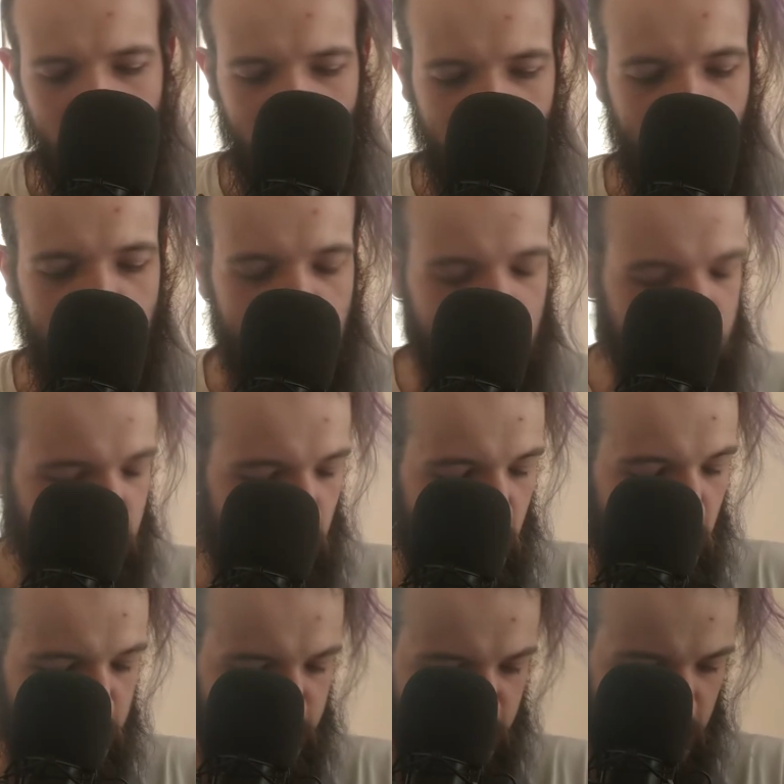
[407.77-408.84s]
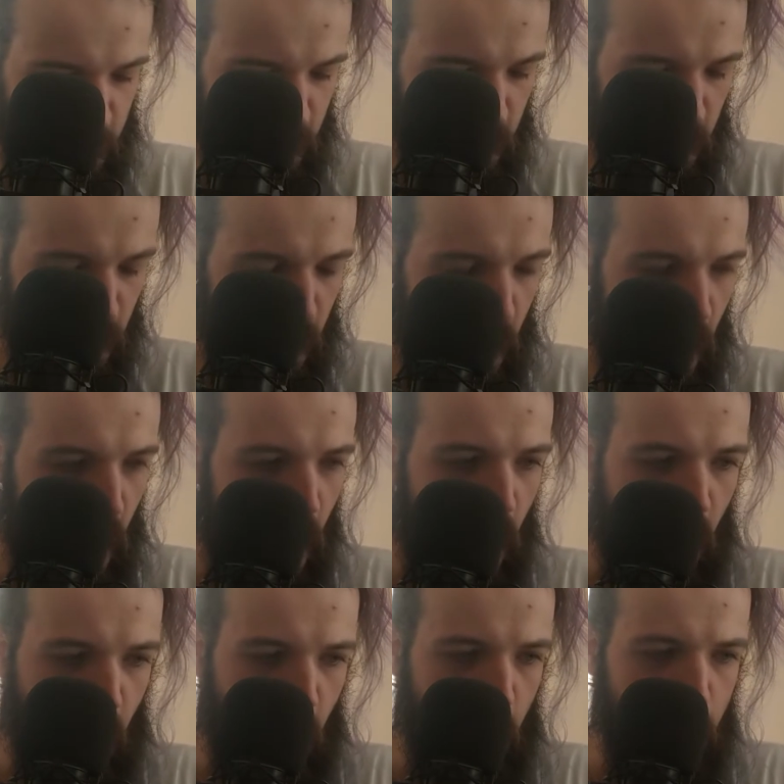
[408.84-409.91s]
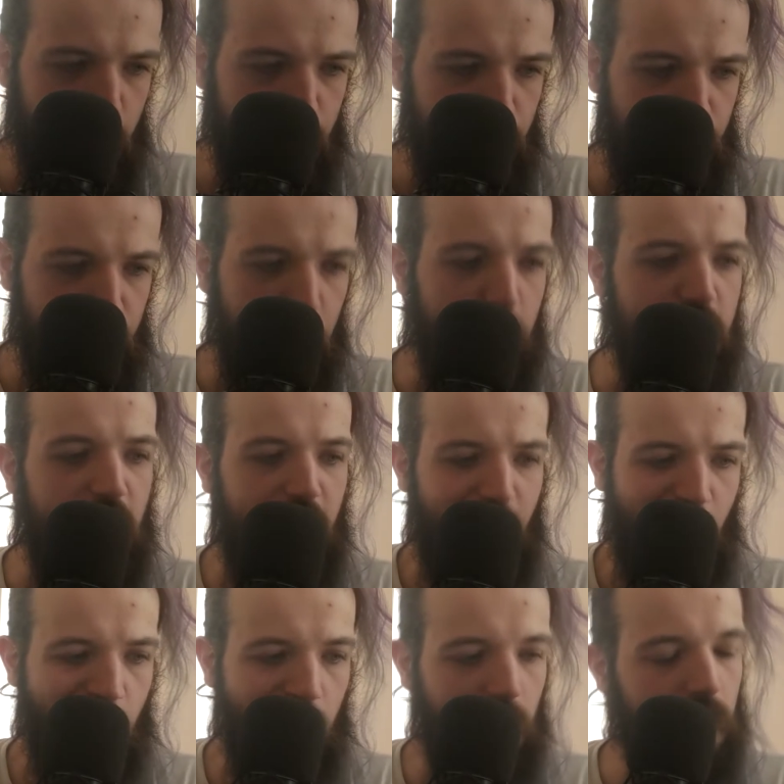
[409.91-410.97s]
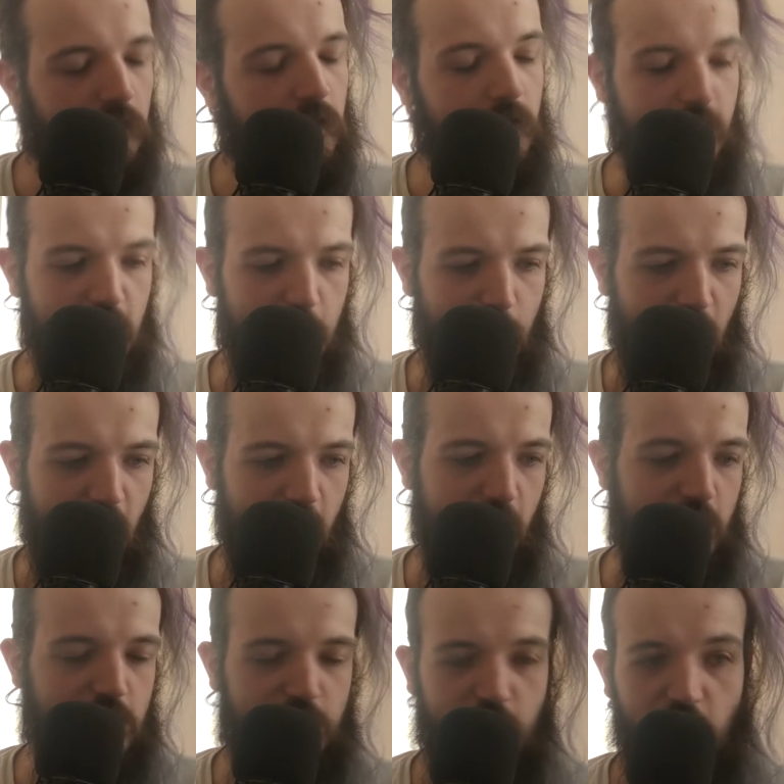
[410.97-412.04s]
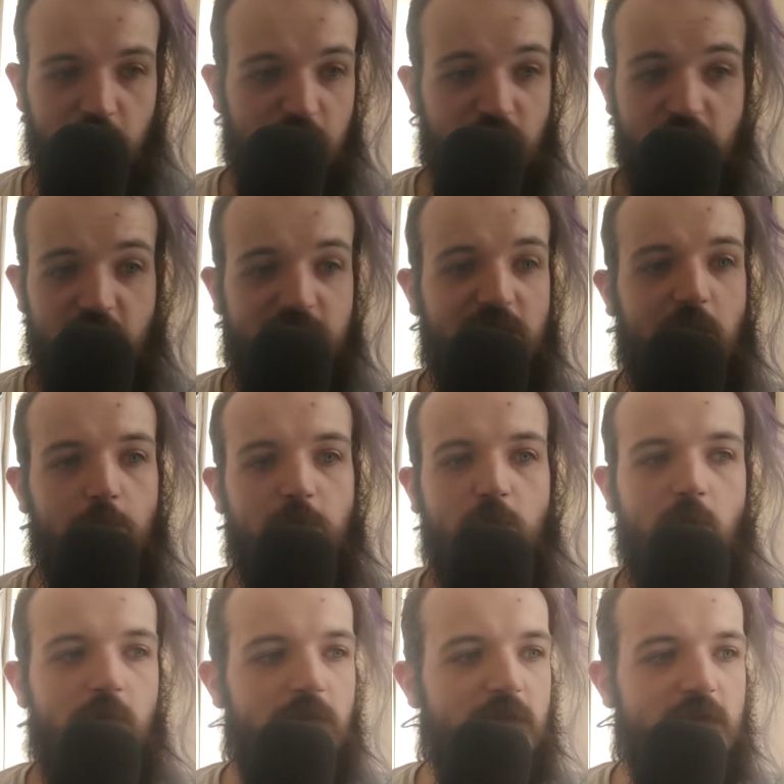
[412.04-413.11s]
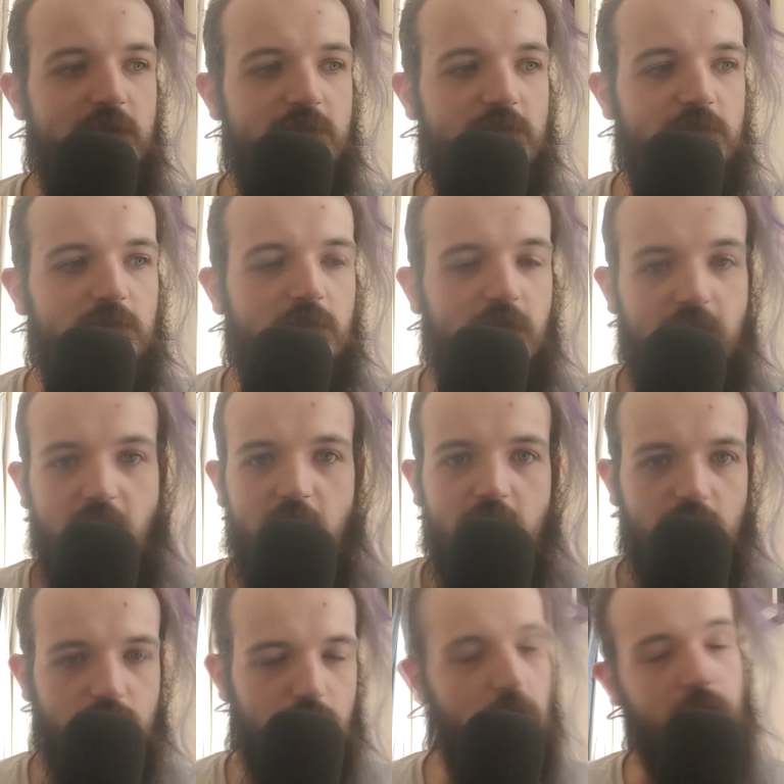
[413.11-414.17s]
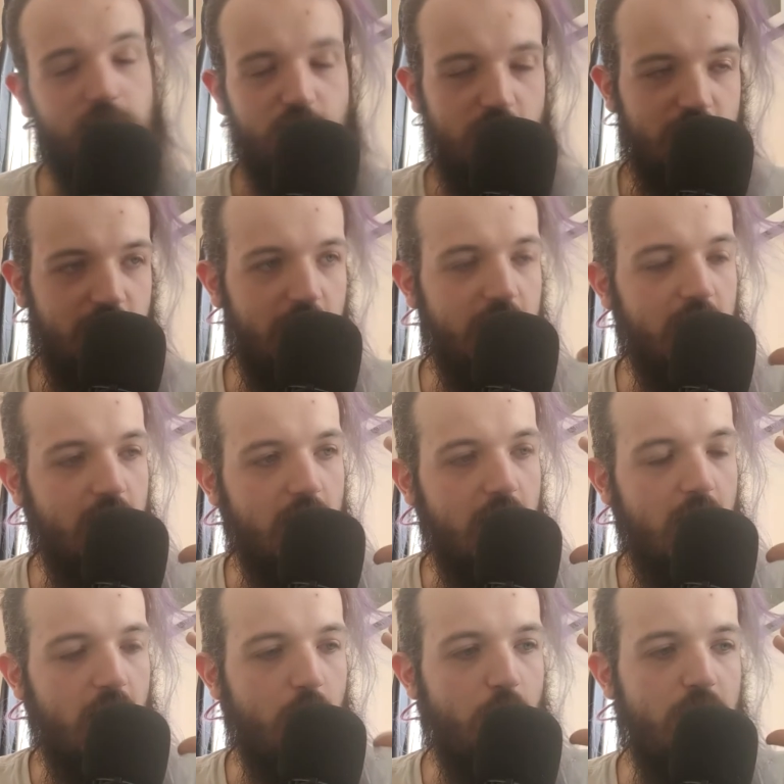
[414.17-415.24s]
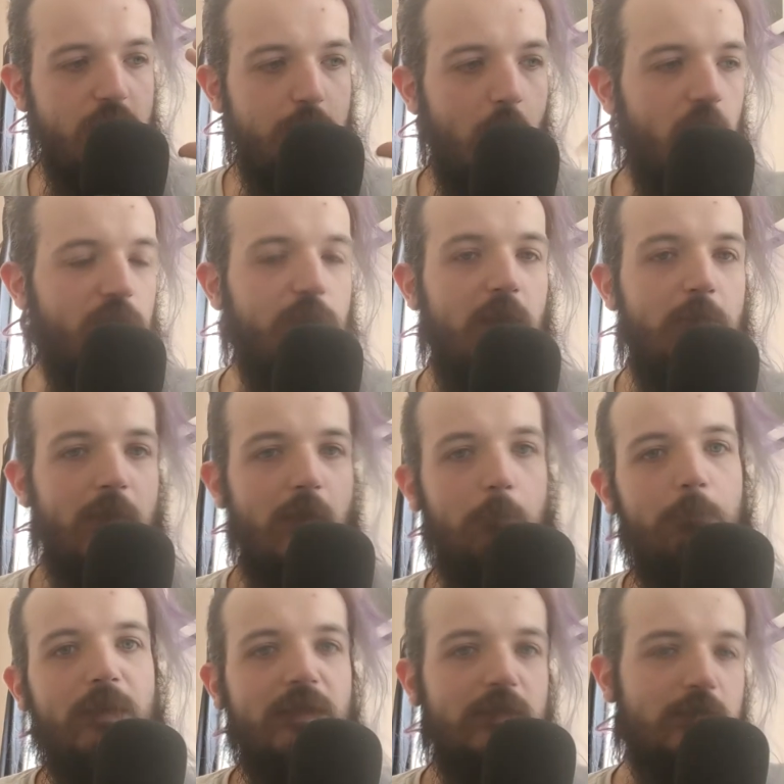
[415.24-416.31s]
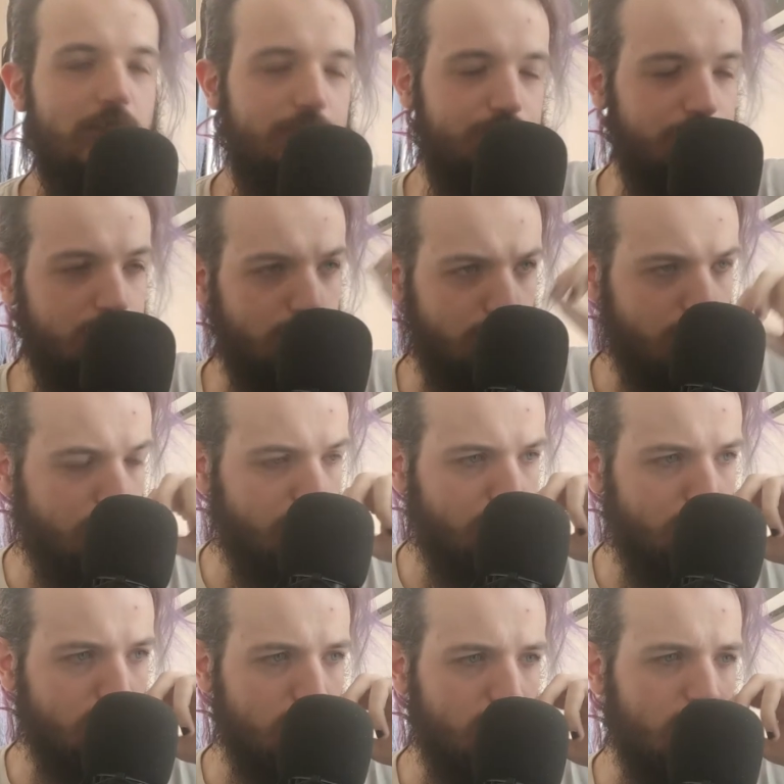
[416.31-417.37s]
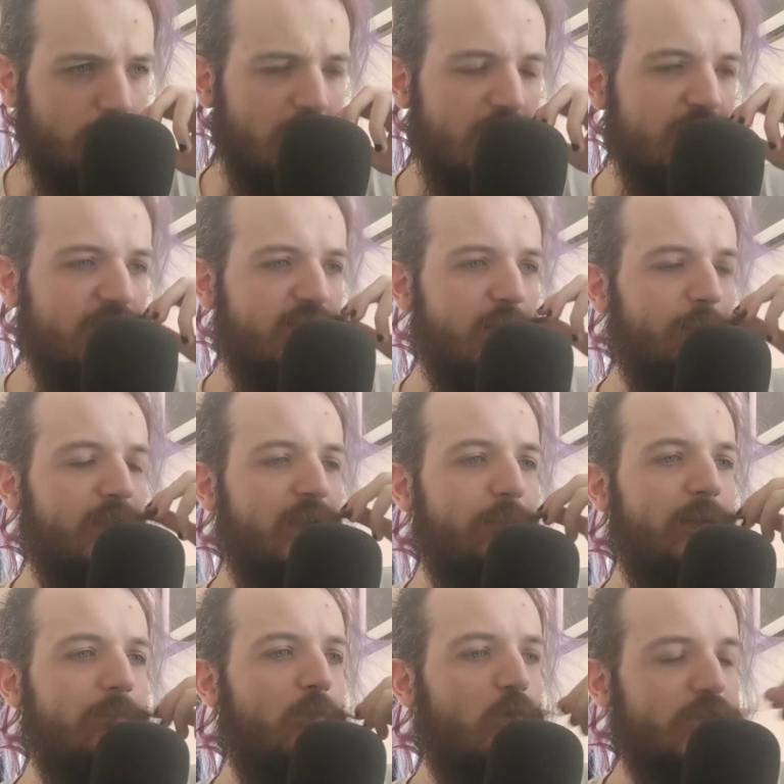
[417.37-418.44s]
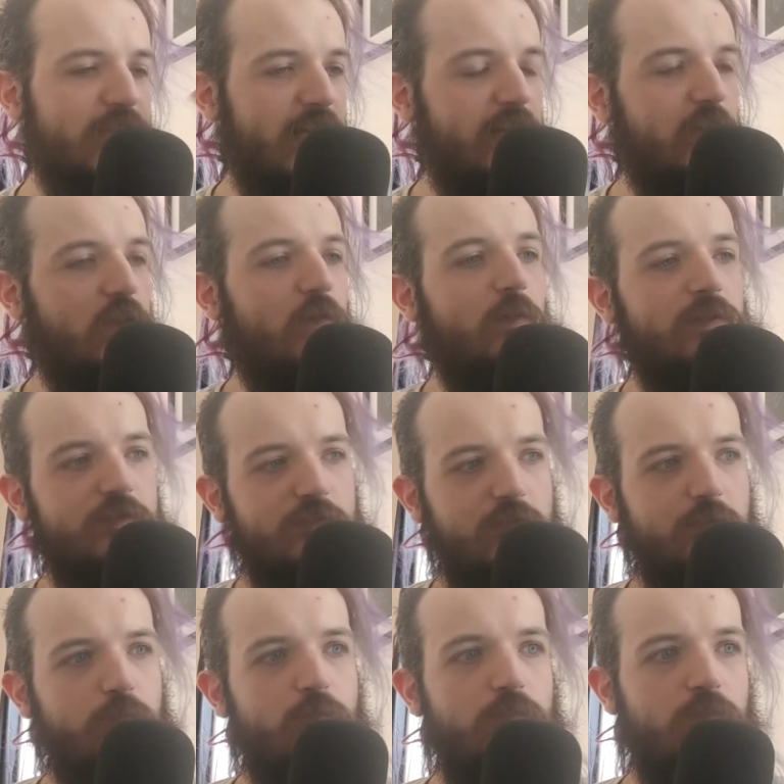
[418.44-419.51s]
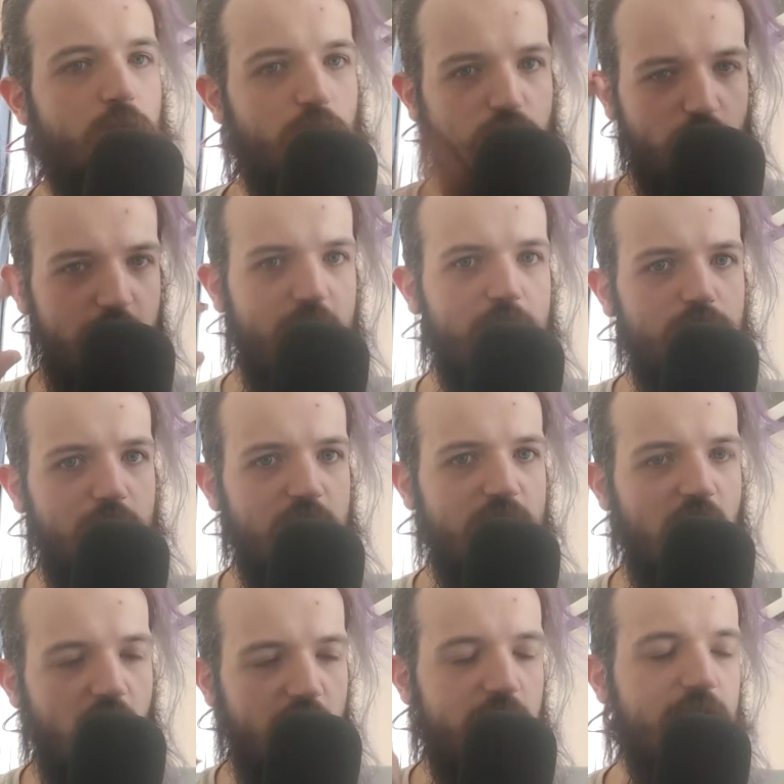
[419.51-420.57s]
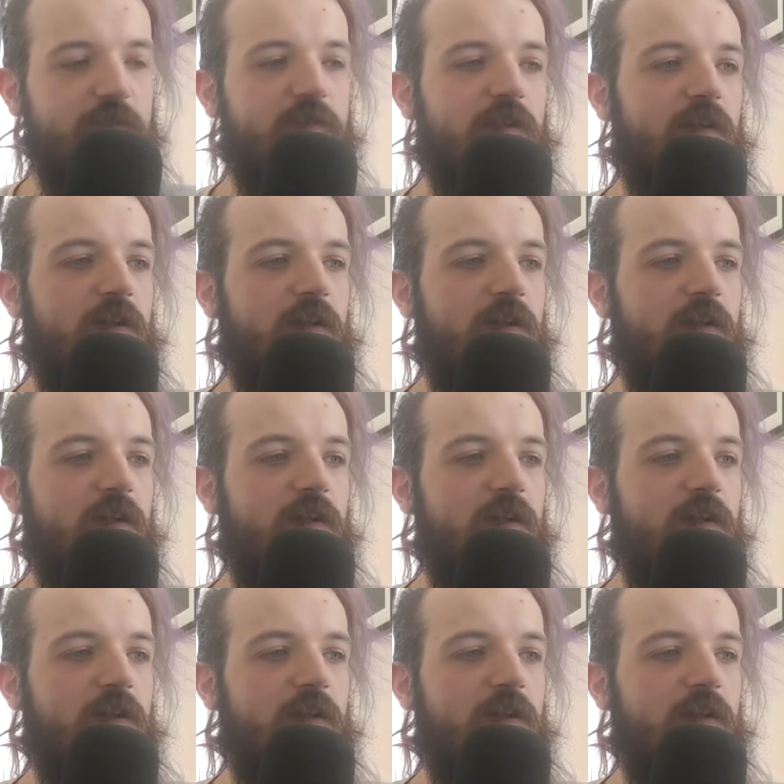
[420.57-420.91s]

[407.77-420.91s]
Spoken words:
like lead guitars doing their thing. And in the background, you've just got different things happening where it is, again, like I was trying to say, the post-black metal build, something a bit more technical where it's just the rhythm guitarist